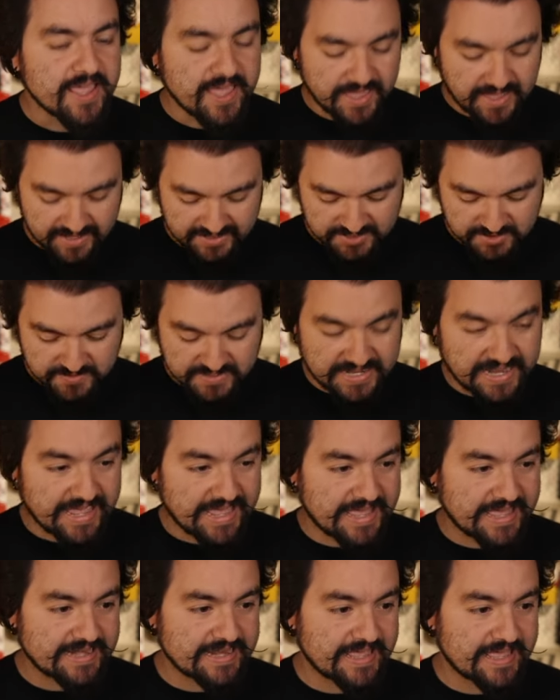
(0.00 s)
And you can
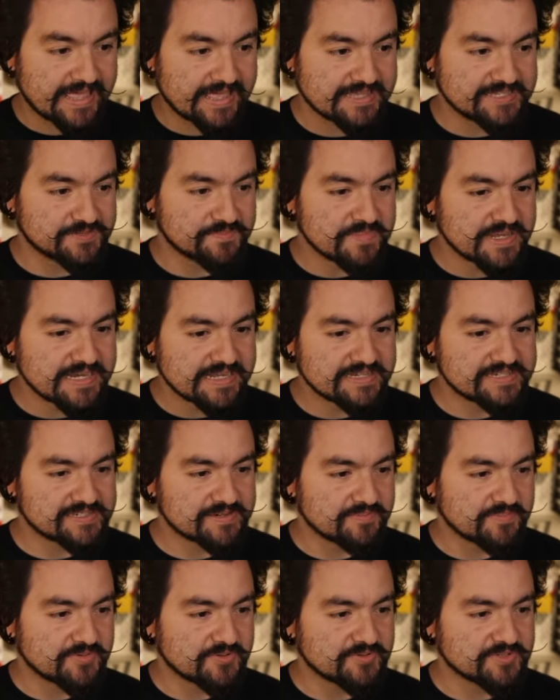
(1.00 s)
add as many
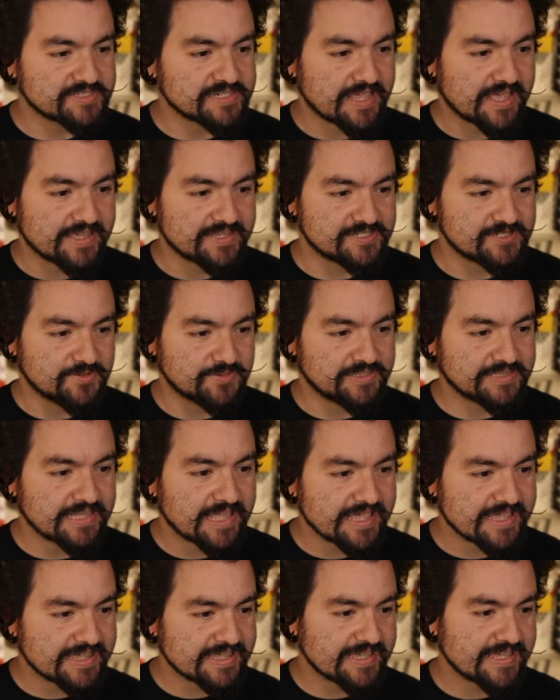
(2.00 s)
symbols as you'd
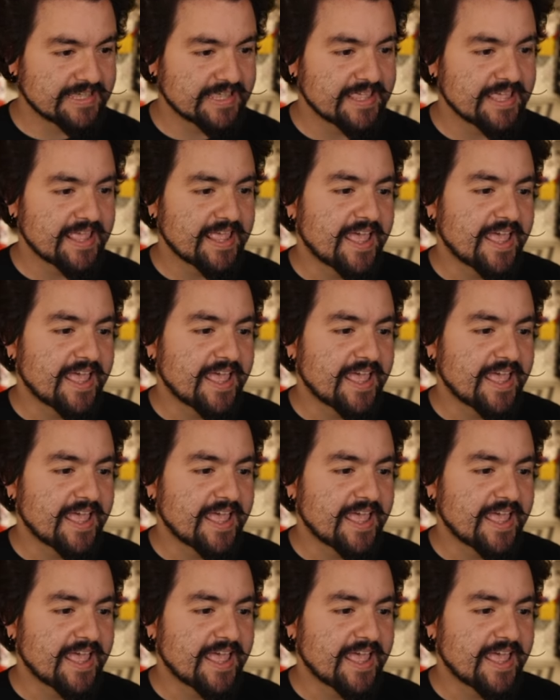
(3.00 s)
like,